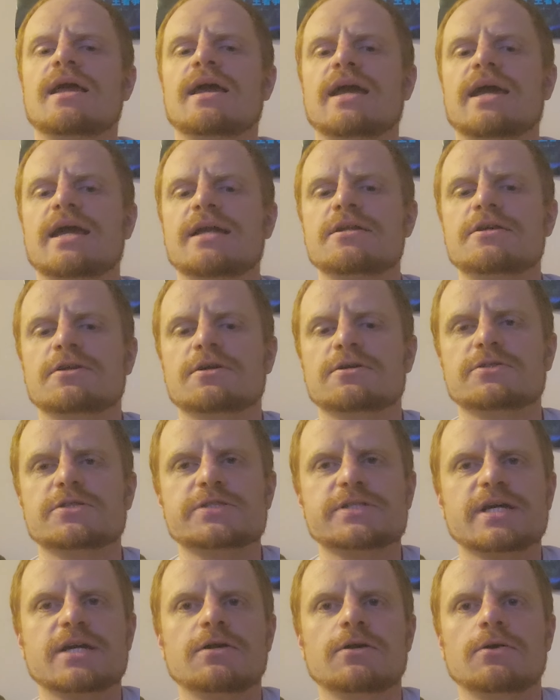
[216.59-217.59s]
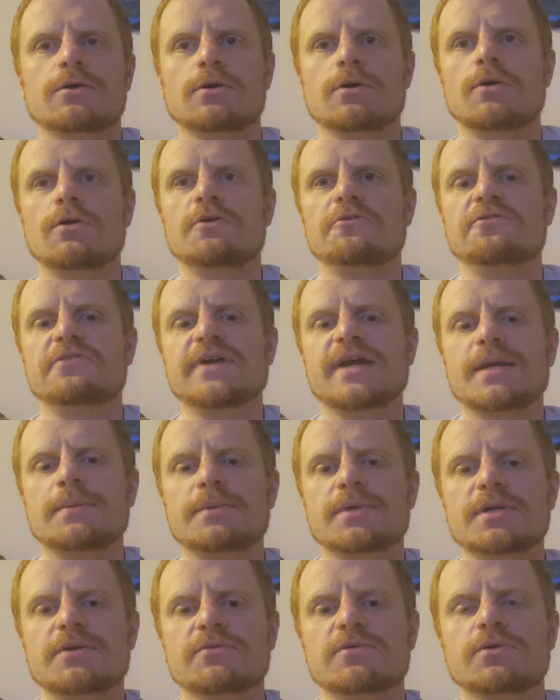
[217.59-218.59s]
and she's got her whole
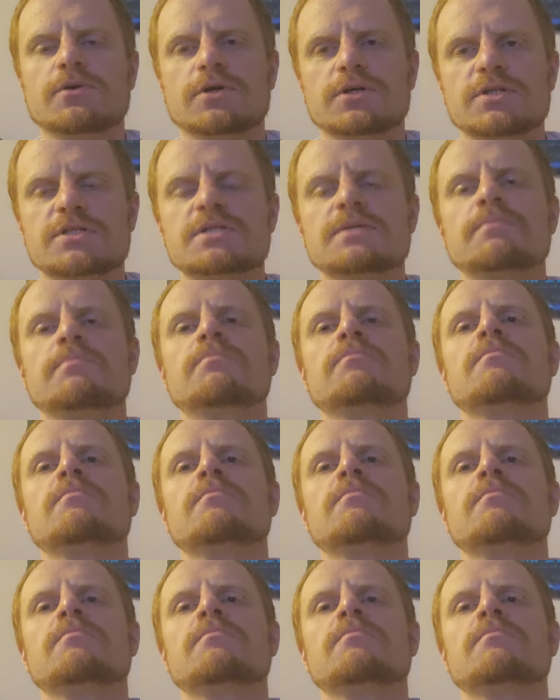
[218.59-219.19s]
family, of course.